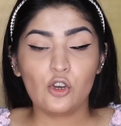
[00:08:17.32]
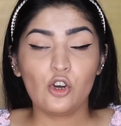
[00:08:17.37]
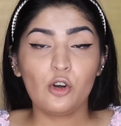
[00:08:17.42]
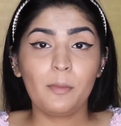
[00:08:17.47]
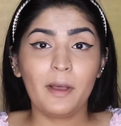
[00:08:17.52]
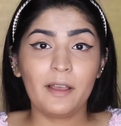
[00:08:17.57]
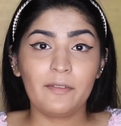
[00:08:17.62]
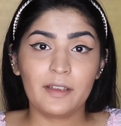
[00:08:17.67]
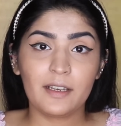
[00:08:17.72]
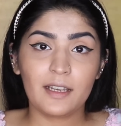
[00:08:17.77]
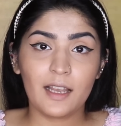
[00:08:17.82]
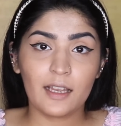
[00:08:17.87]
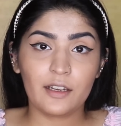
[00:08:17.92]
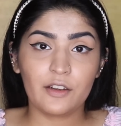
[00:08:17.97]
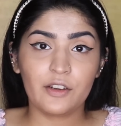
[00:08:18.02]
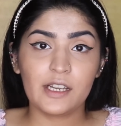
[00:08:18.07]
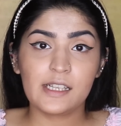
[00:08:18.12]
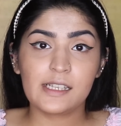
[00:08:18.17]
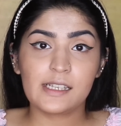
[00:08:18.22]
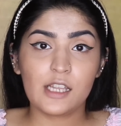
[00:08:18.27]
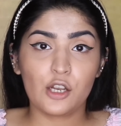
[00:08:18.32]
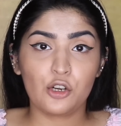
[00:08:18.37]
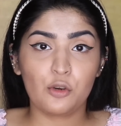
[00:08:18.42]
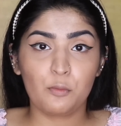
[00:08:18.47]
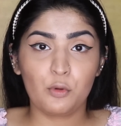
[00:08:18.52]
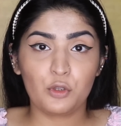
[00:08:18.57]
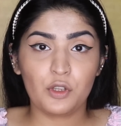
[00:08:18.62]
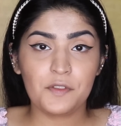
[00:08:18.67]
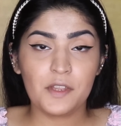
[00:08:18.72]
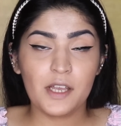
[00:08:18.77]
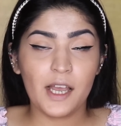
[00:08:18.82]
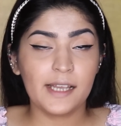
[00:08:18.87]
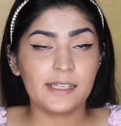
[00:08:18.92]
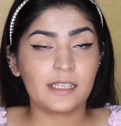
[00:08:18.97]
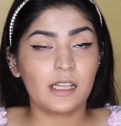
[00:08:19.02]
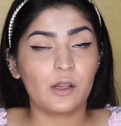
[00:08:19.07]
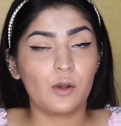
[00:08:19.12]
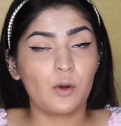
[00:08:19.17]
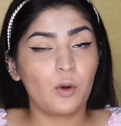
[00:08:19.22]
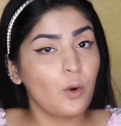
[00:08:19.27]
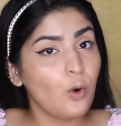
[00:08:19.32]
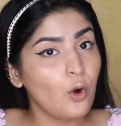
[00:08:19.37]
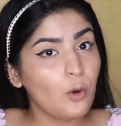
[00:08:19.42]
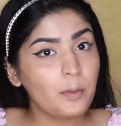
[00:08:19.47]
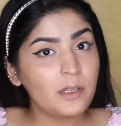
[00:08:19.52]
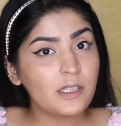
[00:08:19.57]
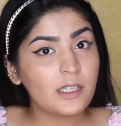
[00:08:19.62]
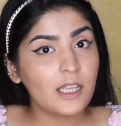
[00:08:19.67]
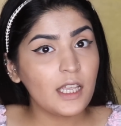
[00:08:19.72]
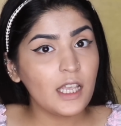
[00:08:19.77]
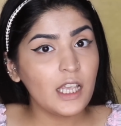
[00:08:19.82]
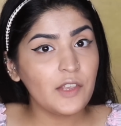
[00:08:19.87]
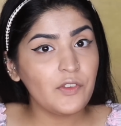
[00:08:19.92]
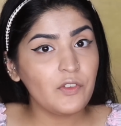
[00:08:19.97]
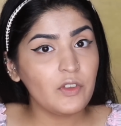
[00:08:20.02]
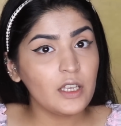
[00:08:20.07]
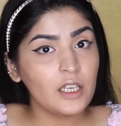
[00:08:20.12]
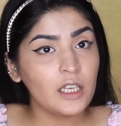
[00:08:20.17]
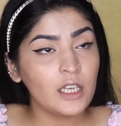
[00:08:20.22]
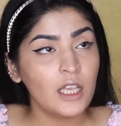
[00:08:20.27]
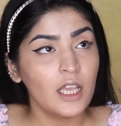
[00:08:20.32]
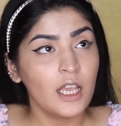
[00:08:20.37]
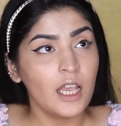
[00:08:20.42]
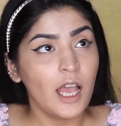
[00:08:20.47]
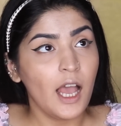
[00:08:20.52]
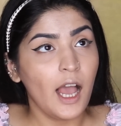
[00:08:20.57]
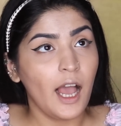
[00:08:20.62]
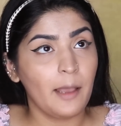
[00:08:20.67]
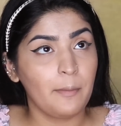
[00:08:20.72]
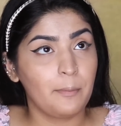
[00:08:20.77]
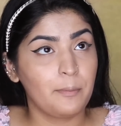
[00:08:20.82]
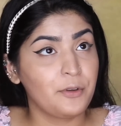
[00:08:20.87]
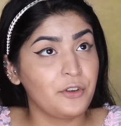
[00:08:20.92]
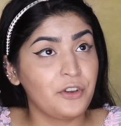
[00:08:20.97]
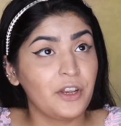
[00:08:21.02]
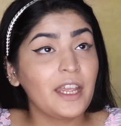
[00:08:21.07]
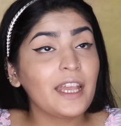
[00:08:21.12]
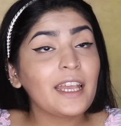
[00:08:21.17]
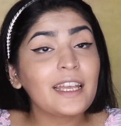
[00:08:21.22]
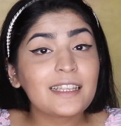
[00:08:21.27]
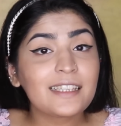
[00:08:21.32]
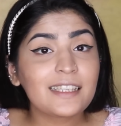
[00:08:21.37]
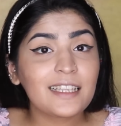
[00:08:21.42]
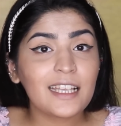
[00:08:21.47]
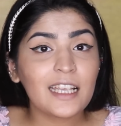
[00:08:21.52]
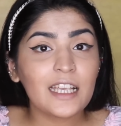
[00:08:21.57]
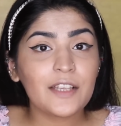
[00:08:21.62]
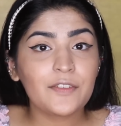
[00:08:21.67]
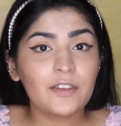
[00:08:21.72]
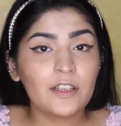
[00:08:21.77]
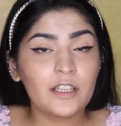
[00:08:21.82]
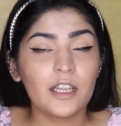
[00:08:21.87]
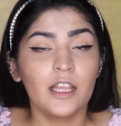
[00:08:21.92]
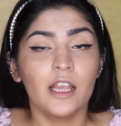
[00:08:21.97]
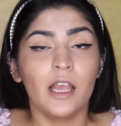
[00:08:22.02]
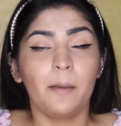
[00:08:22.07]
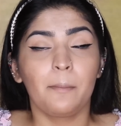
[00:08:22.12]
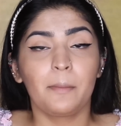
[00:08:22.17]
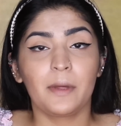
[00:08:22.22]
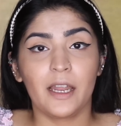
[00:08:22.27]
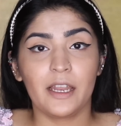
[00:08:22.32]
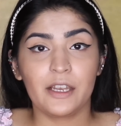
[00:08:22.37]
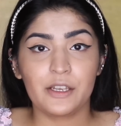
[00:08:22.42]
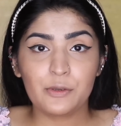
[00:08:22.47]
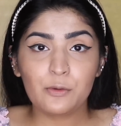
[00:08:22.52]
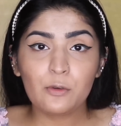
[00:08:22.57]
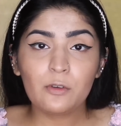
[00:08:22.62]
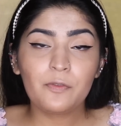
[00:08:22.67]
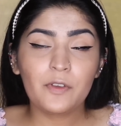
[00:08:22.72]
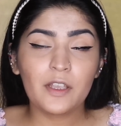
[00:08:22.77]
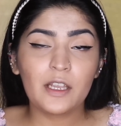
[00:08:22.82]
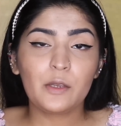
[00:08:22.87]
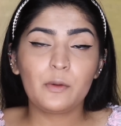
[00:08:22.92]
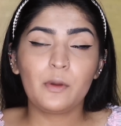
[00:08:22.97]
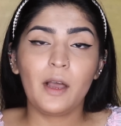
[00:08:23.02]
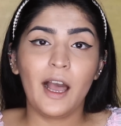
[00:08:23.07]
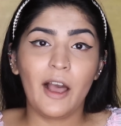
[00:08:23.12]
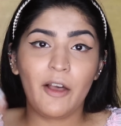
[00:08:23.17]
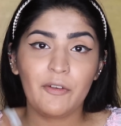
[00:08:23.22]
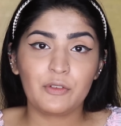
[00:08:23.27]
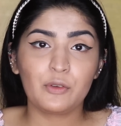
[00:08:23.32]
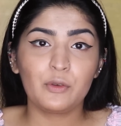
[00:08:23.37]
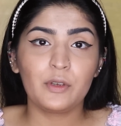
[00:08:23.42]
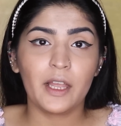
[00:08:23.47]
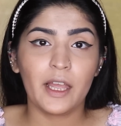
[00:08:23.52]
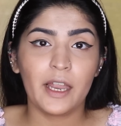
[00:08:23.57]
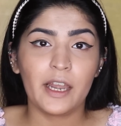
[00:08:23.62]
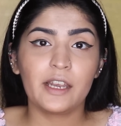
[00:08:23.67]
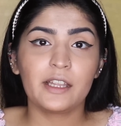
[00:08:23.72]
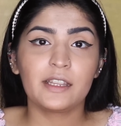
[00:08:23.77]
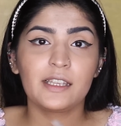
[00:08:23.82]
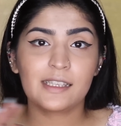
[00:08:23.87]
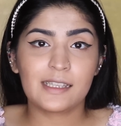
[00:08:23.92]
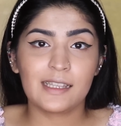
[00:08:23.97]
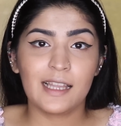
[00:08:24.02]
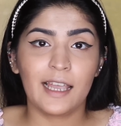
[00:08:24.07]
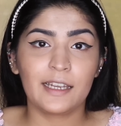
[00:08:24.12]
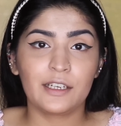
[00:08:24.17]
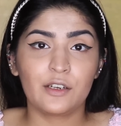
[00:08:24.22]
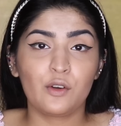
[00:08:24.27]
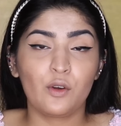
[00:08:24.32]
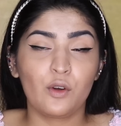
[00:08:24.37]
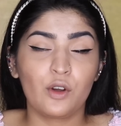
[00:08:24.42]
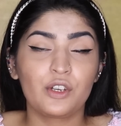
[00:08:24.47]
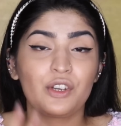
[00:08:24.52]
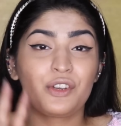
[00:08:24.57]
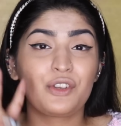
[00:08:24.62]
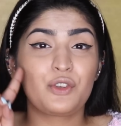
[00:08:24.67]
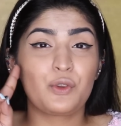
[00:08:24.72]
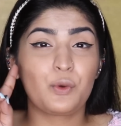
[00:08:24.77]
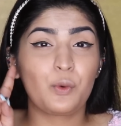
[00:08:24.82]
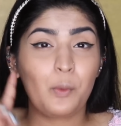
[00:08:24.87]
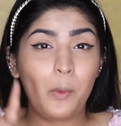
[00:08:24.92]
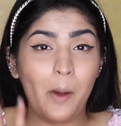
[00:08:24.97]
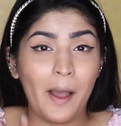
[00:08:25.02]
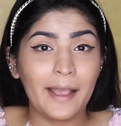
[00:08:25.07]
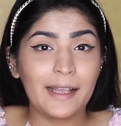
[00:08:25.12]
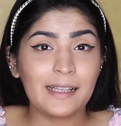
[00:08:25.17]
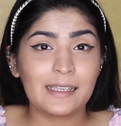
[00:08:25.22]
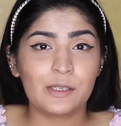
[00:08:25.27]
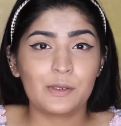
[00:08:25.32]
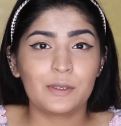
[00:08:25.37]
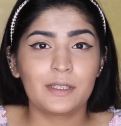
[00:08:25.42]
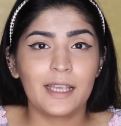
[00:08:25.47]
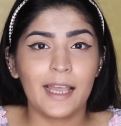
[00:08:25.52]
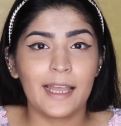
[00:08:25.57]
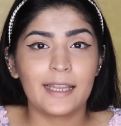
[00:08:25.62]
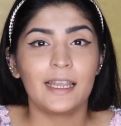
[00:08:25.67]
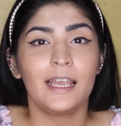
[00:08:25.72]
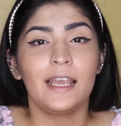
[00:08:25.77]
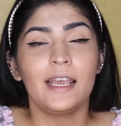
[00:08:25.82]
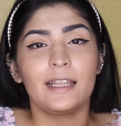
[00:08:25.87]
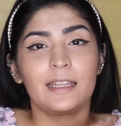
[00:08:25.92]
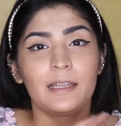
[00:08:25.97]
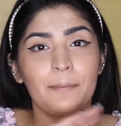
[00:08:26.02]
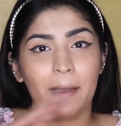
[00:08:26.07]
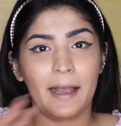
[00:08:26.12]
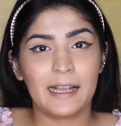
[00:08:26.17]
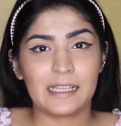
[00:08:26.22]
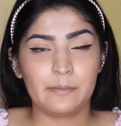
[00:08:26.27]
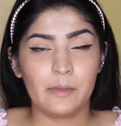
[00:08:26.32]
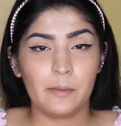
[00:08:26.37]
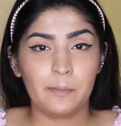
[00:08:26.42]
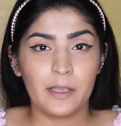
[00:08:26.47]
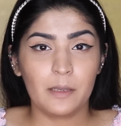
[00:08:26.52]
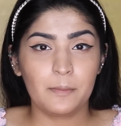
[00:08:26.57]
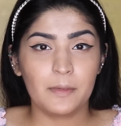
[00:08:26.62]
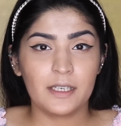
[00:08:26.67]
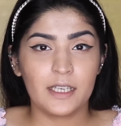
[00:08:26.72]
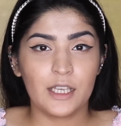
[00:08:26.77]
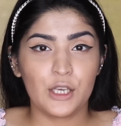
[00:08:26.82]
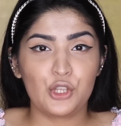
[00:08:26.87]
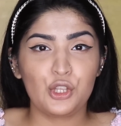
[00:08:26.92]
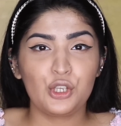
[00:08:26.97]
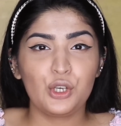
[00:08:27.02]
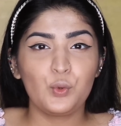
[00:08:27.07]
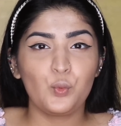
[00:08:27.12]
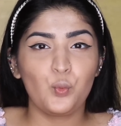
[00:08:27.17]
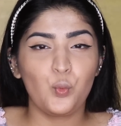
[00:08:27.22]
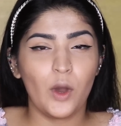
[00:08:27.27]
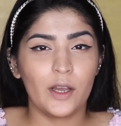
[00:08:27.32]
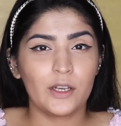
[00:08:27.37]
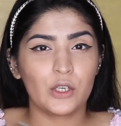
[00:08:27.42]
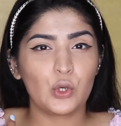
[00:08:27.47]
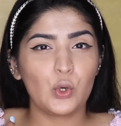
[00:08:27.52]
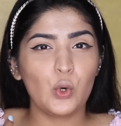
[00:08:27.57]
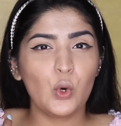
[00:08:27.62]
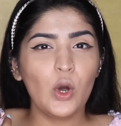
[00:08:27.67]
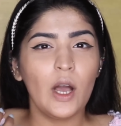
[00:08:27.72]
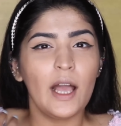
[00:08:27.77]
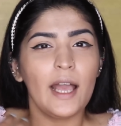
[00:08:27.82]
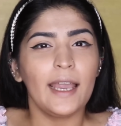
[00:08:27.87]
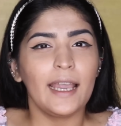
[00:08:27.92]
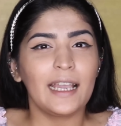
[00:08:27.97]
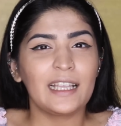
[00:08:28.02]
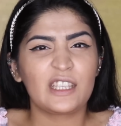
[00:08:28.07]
So my wing liner is done on both of the eyes. I hope it's even. I pray it's even. But I do feel you have to layer this liner on twice to get the maximum pigmentation in one go.